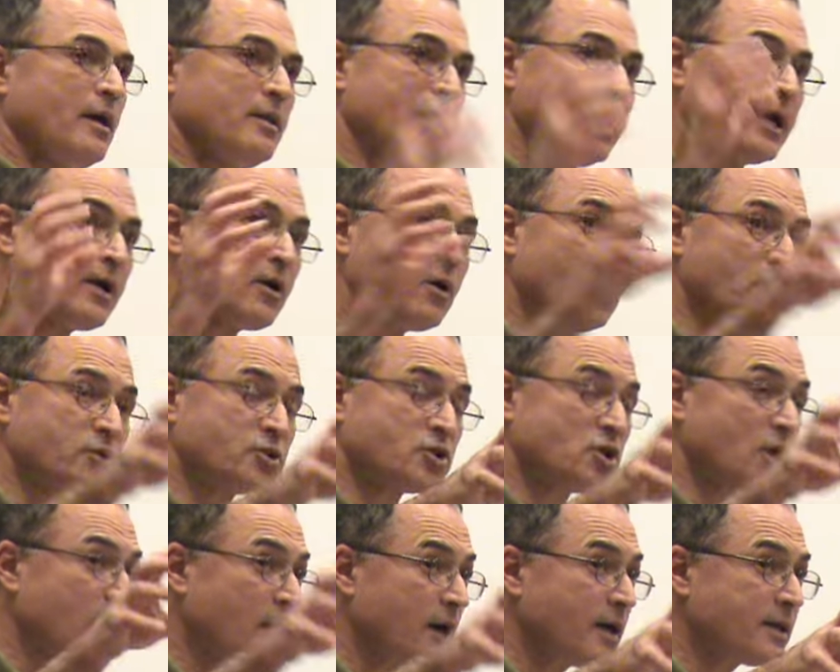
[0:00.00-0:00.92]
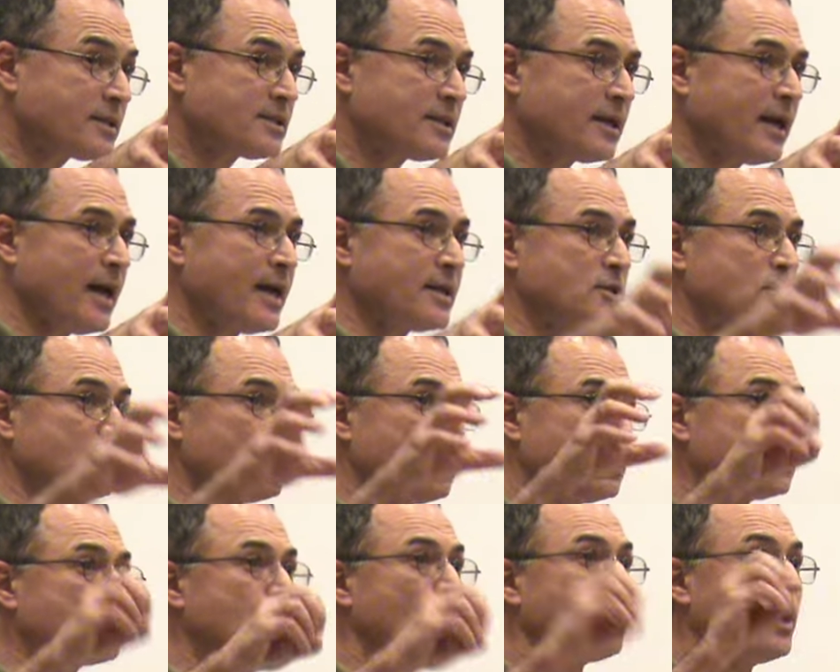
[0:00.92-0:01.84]
They call general strikes in
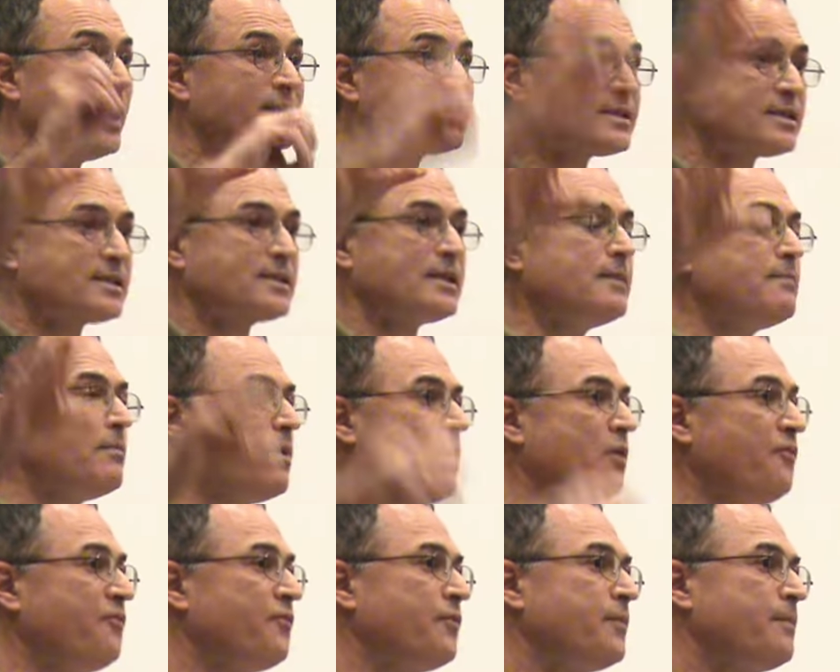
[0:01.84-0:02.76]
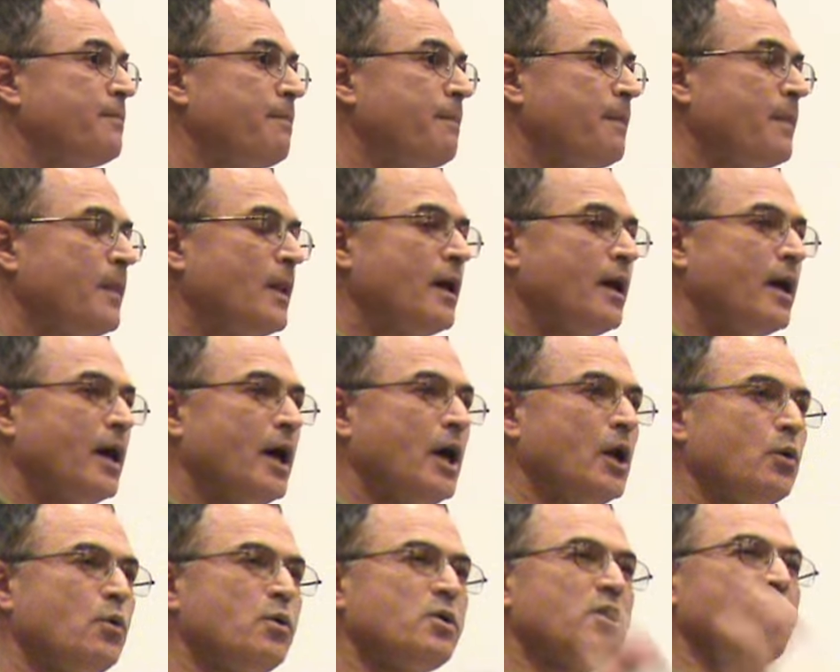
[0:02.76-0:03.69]
order to let steam off,
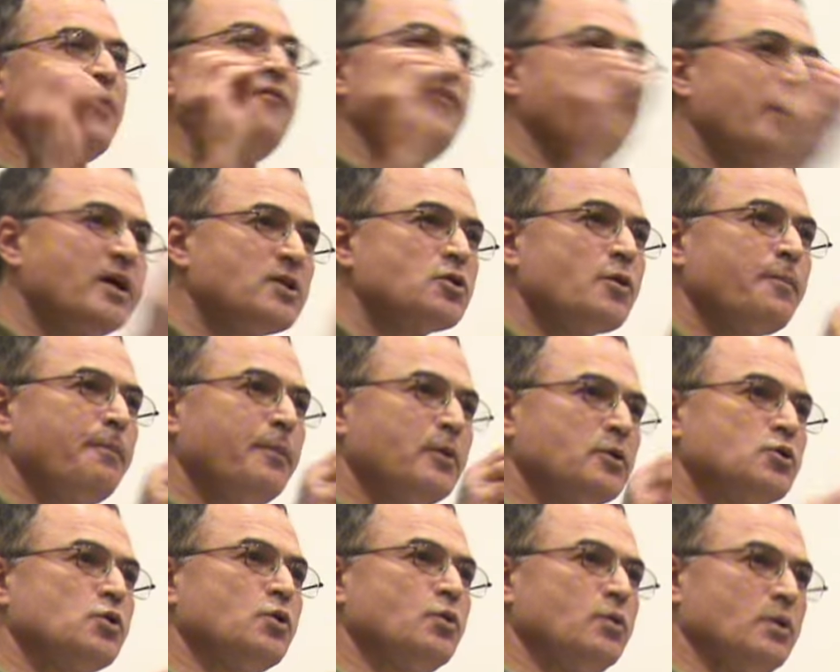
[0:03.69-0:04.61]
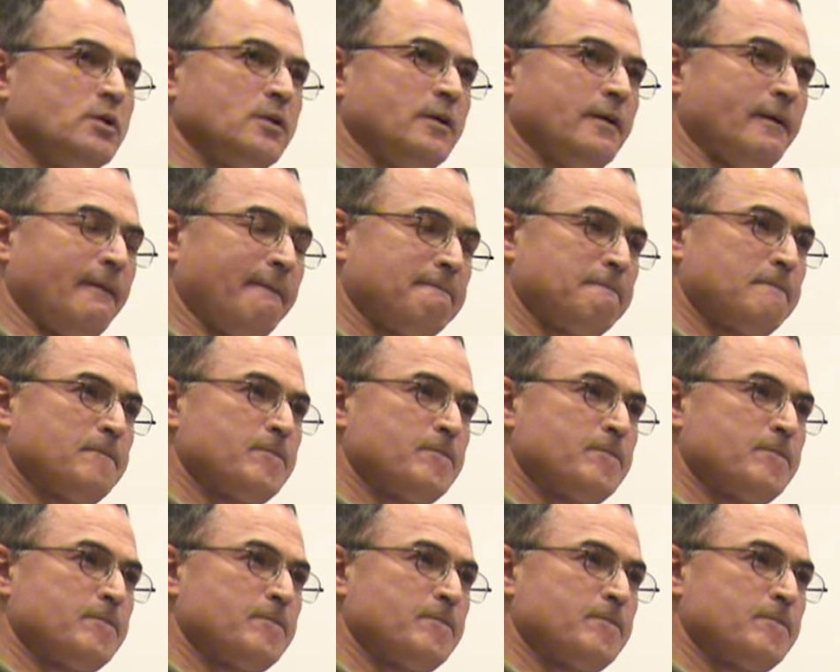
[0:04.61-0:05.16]
and with the first opportunity,